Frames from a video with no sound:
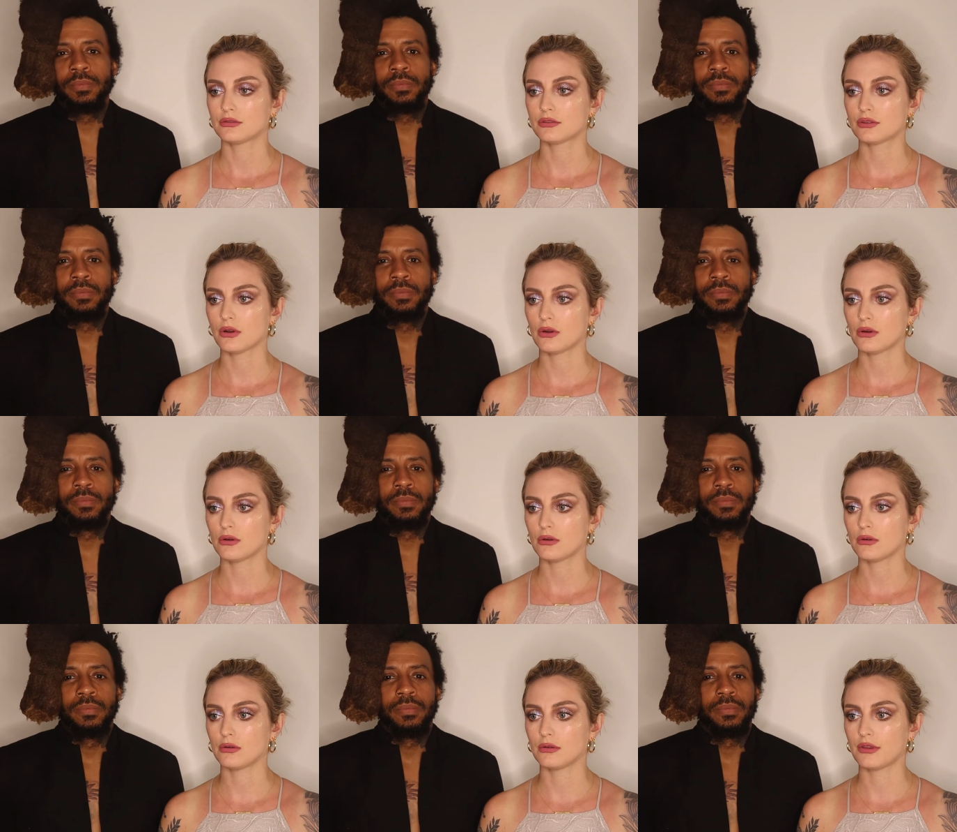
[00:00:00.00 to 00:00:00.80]

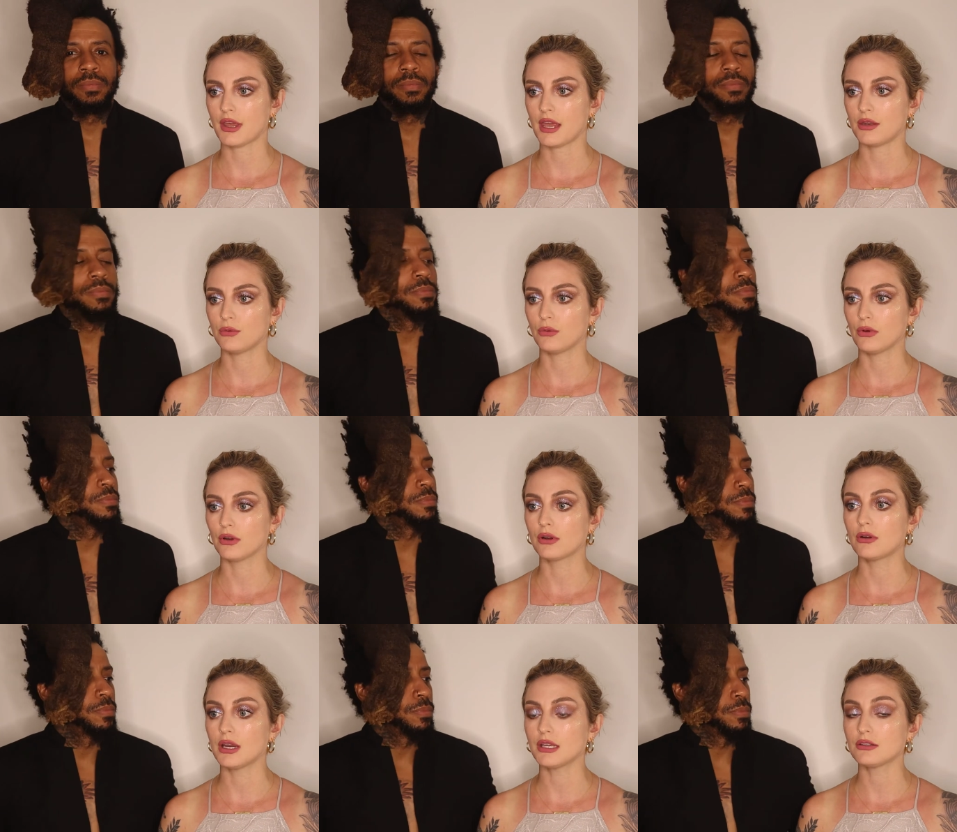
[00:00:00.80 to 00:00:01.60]
Speaker 1: So then
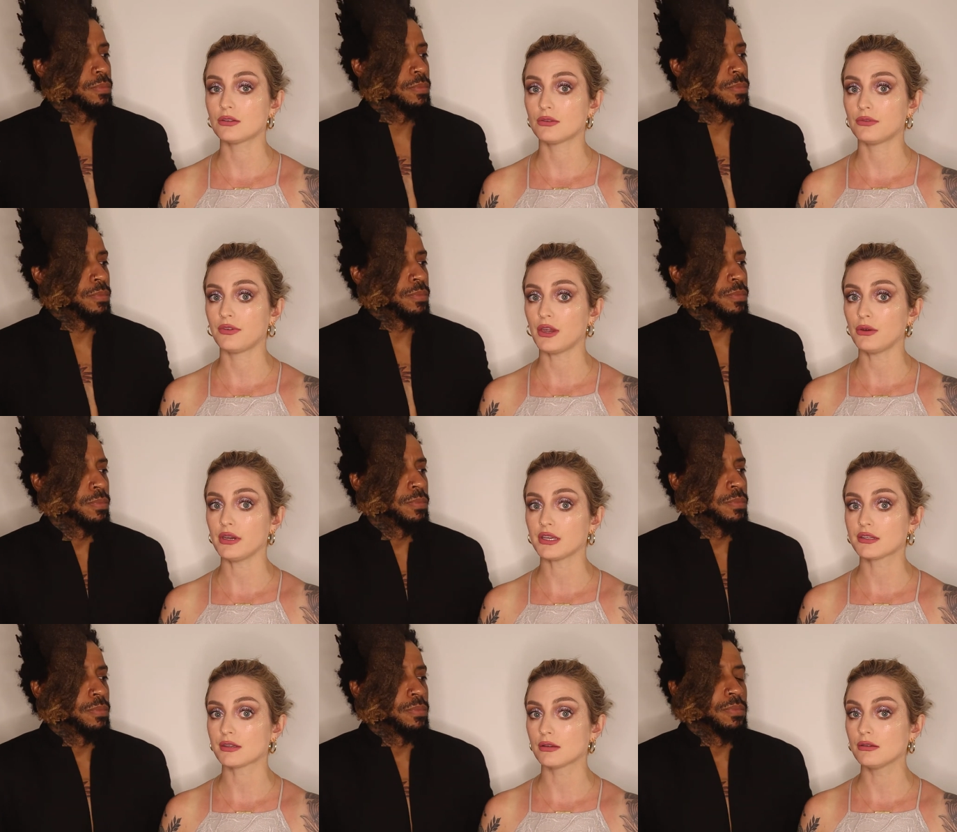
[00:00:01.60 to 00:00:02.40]
we're going to a
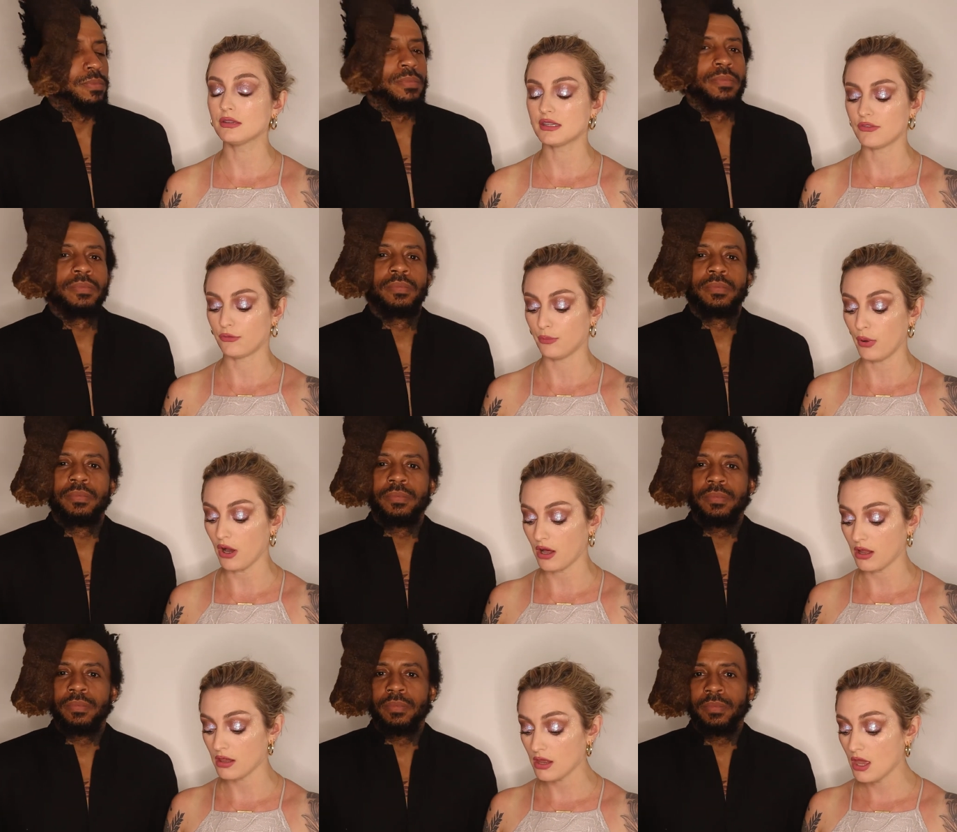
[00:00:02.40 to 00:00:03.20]
very exclusive
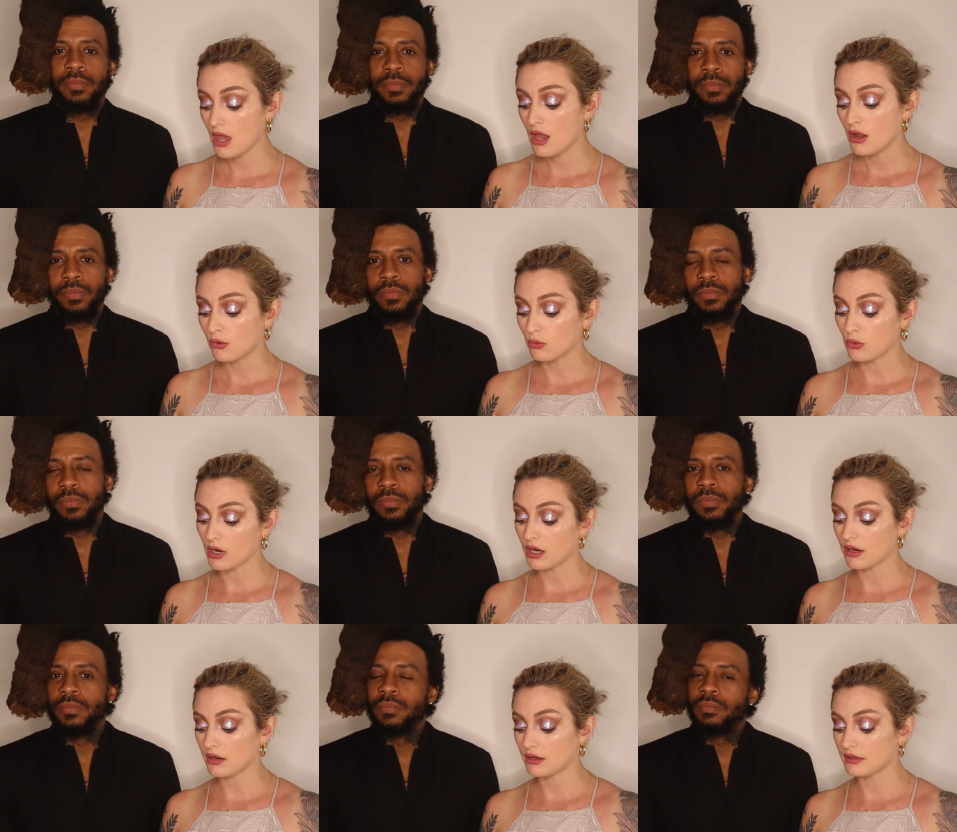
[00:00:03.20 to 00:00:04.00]
ball
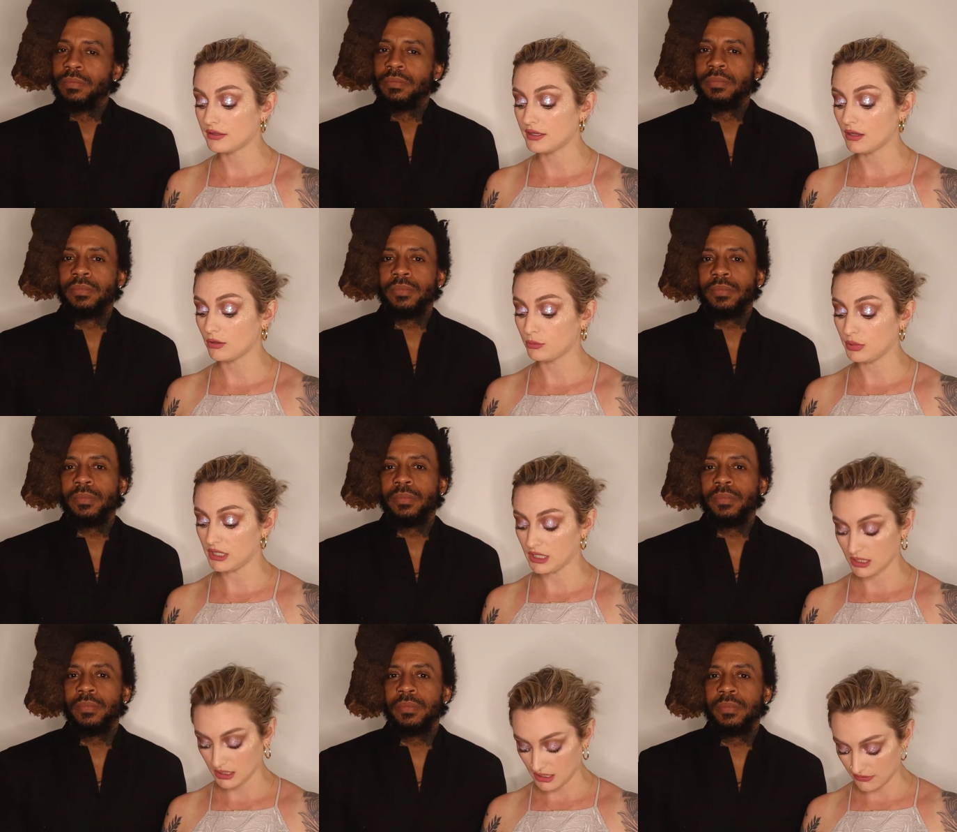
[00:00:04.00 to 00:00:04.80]
where they'll
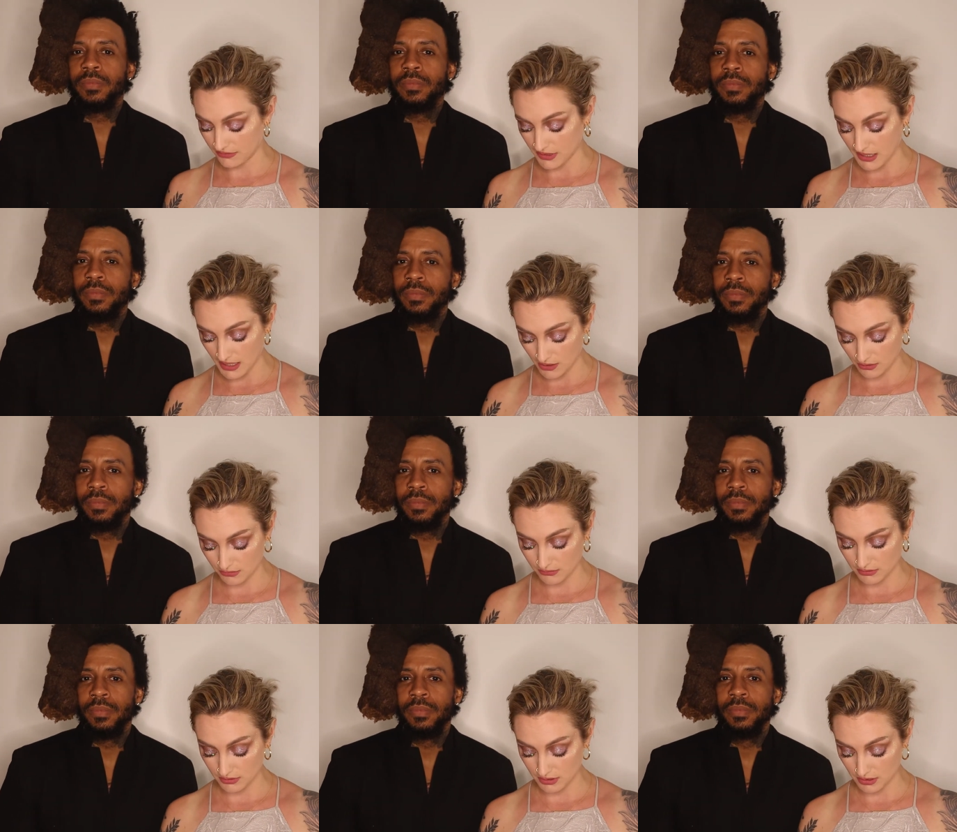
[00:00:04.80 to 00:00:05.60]
be given
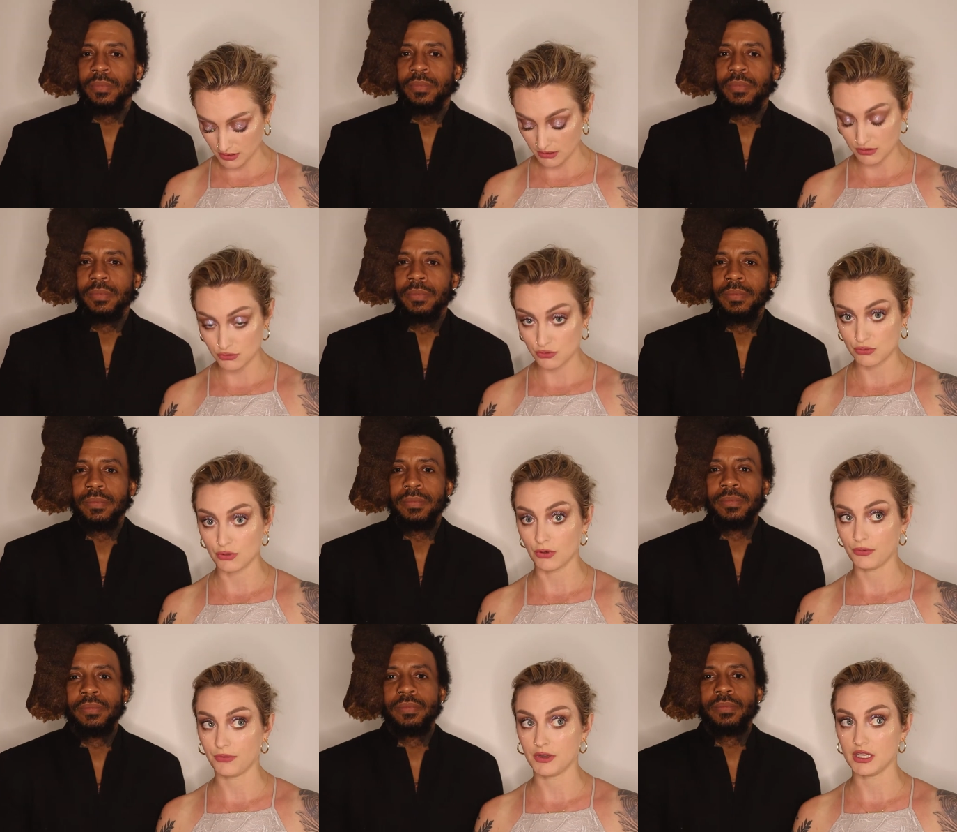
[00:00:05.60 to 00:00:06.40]
out uh,
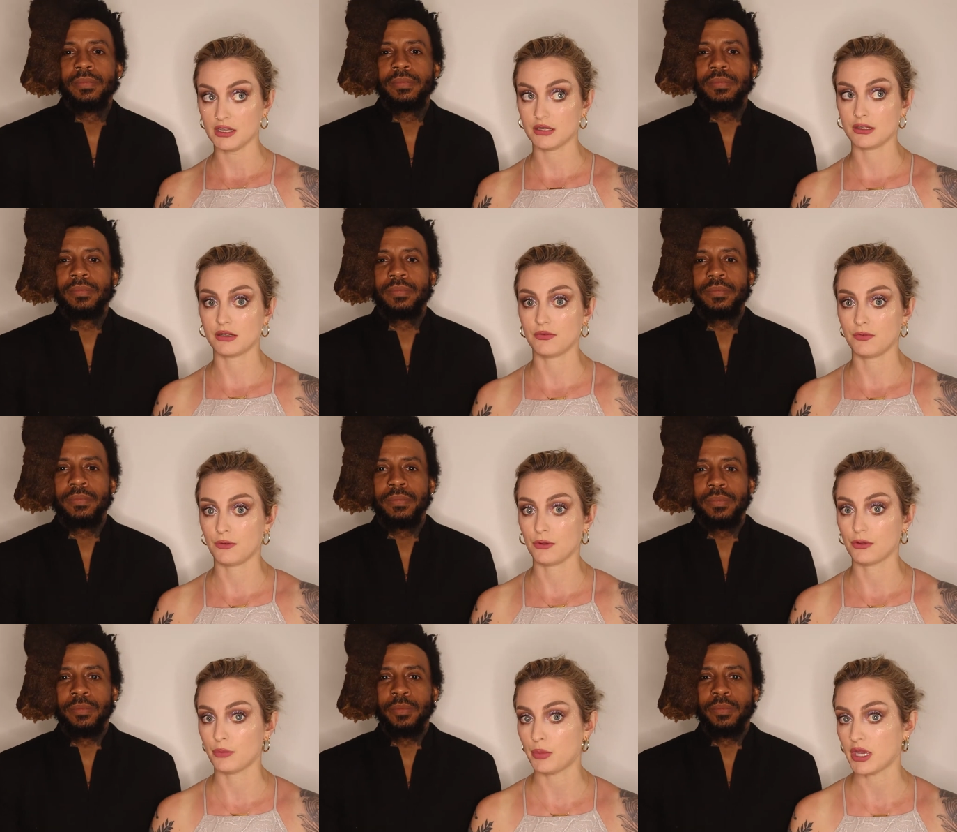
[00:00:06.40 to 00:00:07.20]
trophies
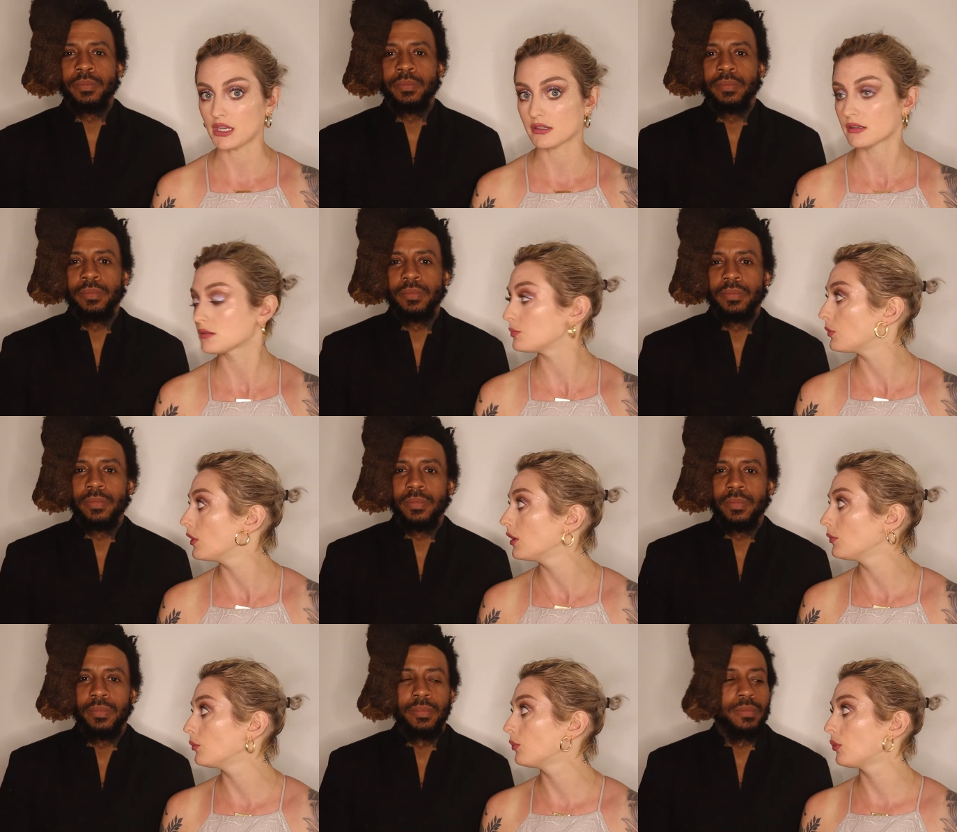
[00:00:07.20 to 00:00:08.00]
for the best
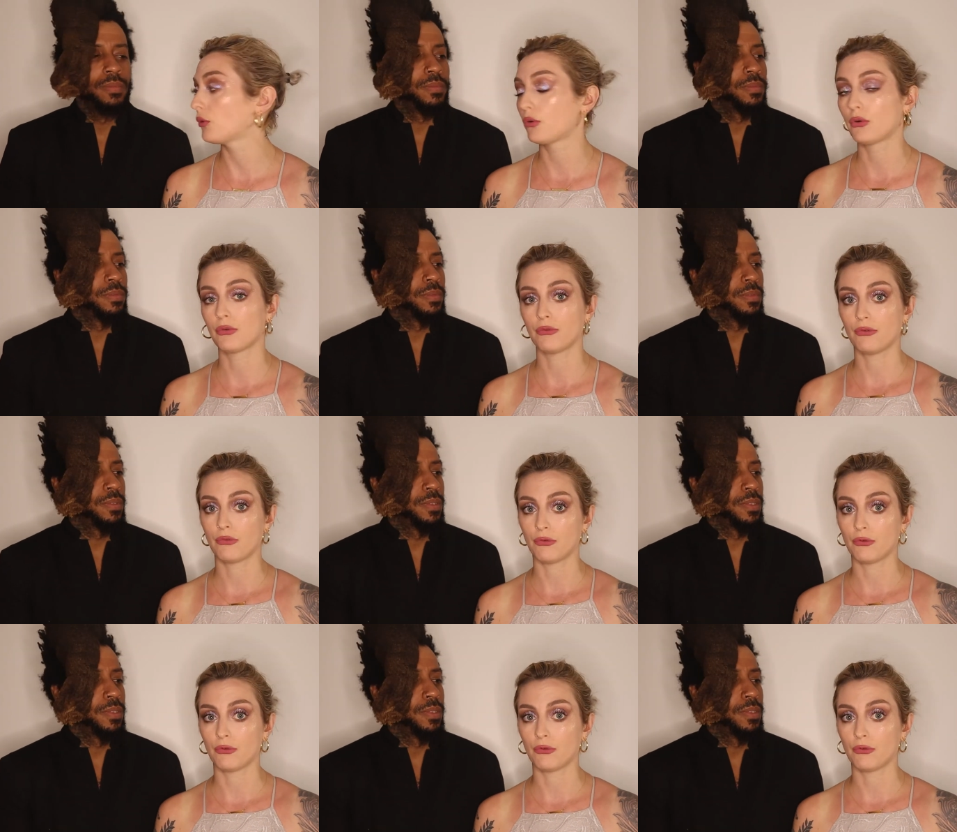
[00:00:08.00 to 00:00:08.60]
uh,